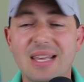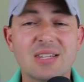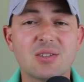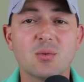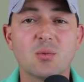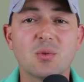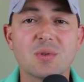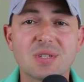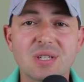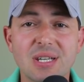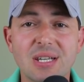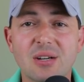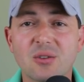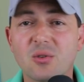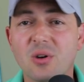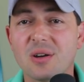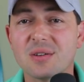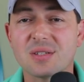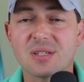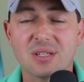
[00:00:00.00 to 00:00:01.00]
that's what we're seeing
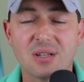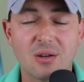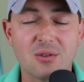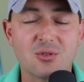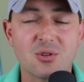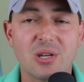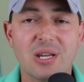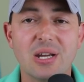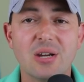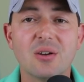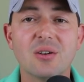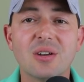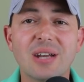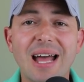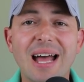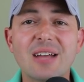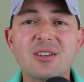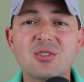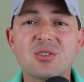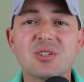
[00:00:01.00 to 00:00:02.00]
across the country here,
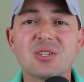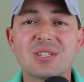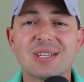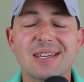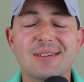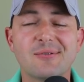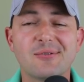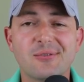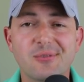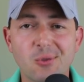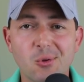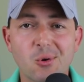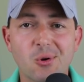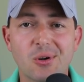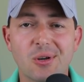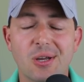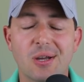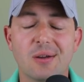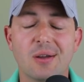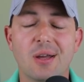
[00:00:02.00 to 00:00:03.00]
not just in
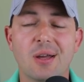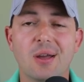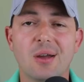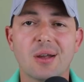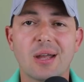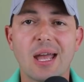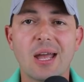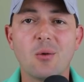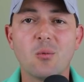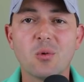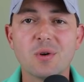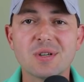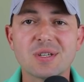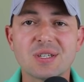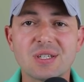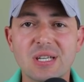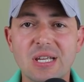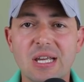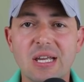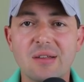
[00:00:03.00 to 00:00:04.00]
Florida. Okay, we're
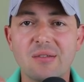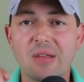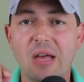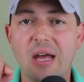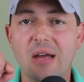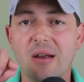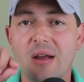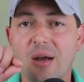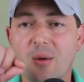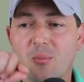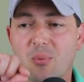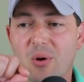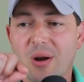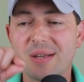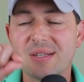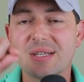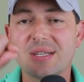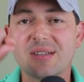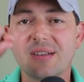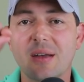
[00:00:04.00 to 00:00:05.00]
seeing that
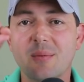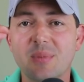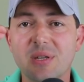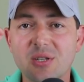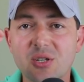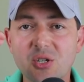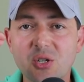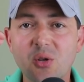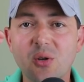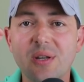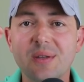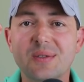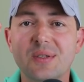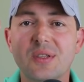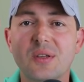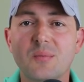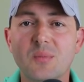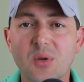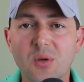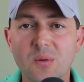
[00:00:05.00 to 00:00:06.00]
prices have been shooting to
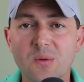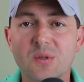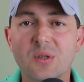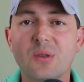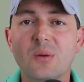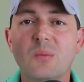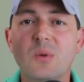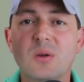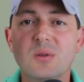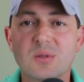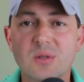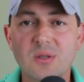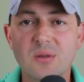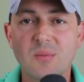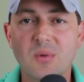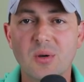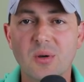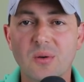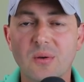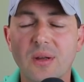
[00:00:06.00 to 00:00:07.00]
the moon, to the moon, to the
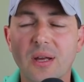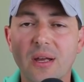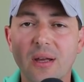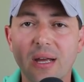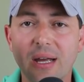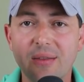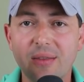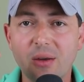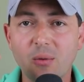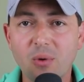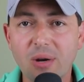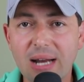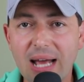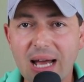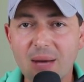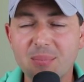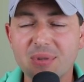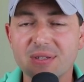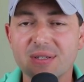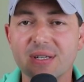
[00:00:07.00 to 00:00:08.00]
moon. And then what
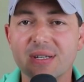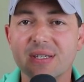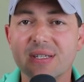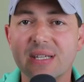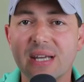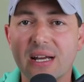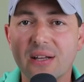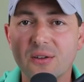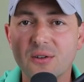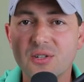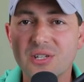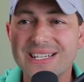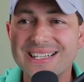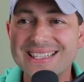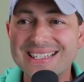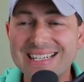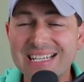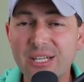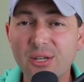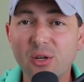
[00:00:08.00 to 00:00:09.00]
happens is sellers
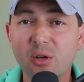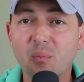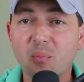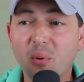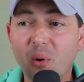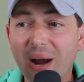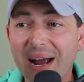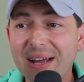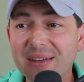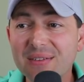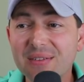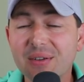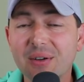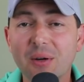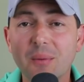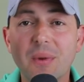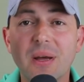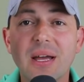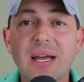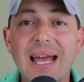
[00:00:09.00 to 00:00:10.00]
continue to price
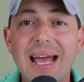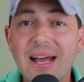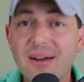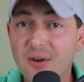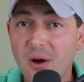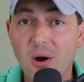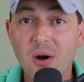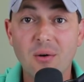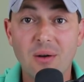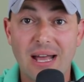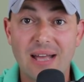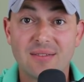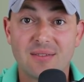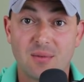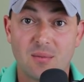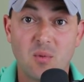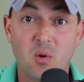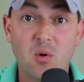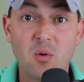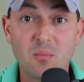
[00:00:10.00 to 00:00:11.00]
them at, at
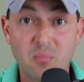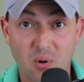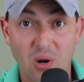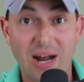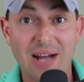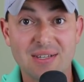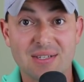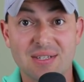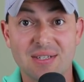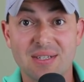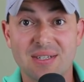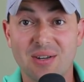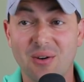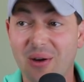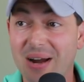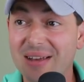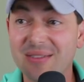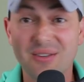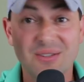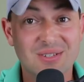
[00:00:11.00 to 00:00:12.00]
the moon prices,
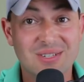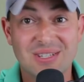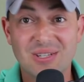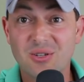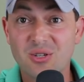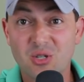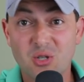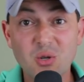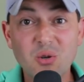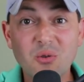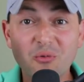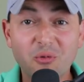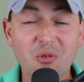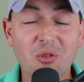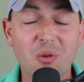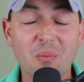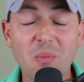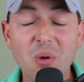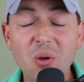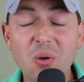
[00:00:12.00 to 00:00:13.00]
right? They're still shooting for
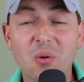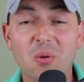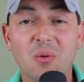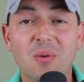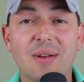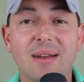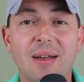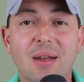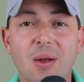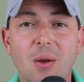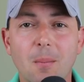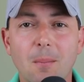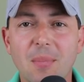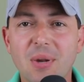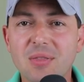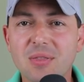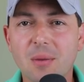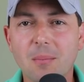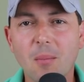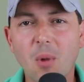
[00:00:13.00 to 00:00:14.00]
the moon,
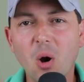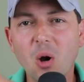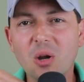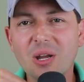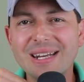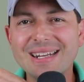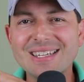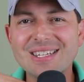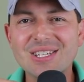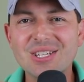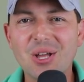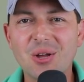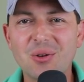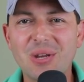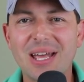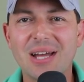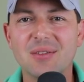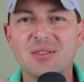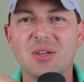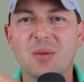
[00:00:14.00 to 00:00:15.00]
but the market has slowed
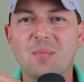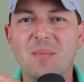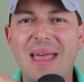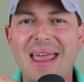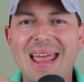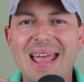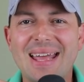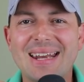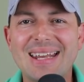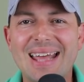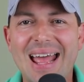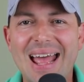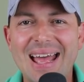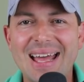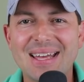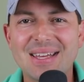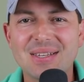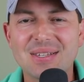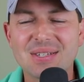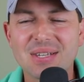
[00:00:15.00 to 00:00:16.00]
down. Demand
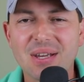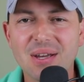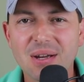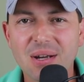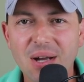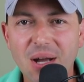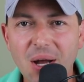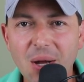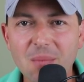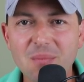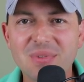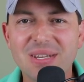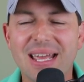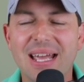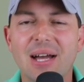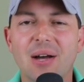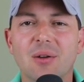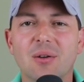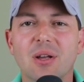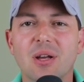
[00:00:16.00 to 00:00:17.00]
has come
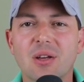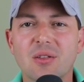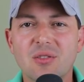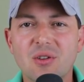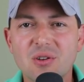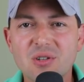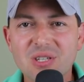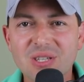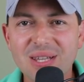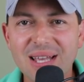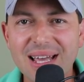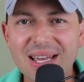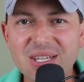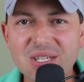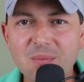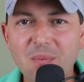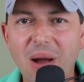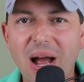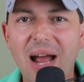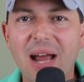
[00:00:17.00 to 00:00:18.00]
down. There's
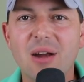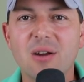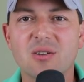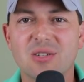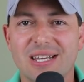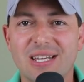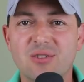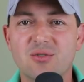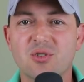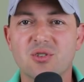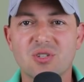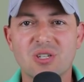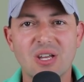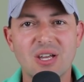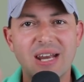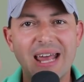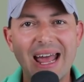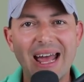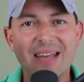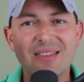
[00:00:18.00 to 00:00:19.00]
less buyers
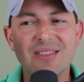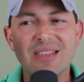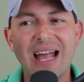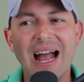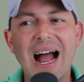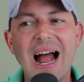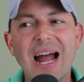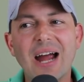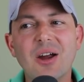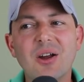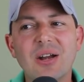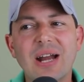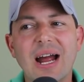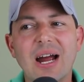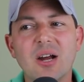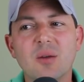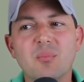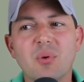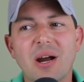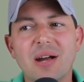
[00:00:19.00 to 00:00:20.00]
interested. At the higher and
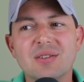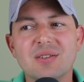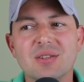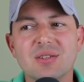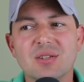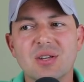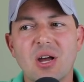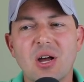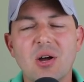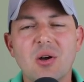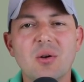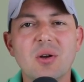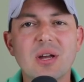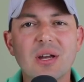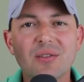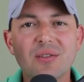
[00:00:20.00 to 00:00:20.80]
higher prices go,